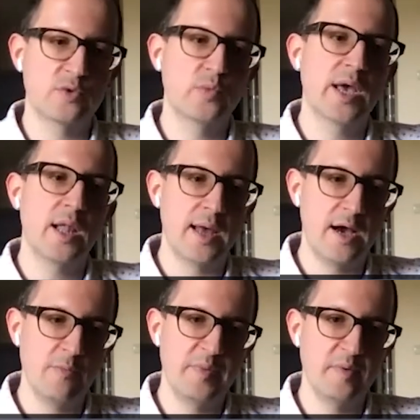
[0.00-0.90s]
we
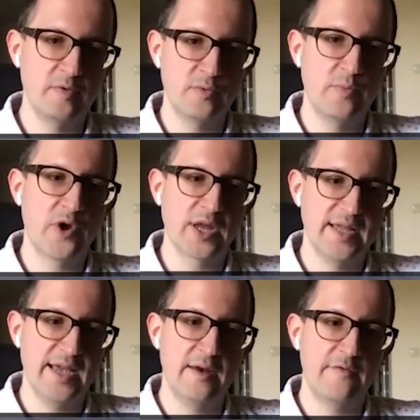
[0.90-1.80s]
allow people to bring
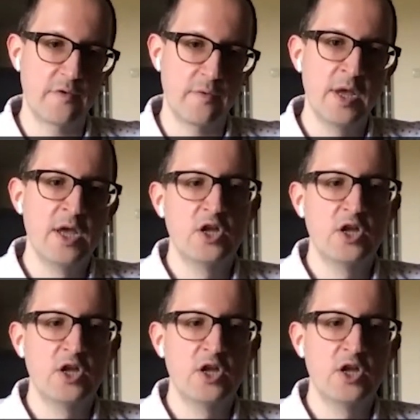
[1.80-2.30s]
data from,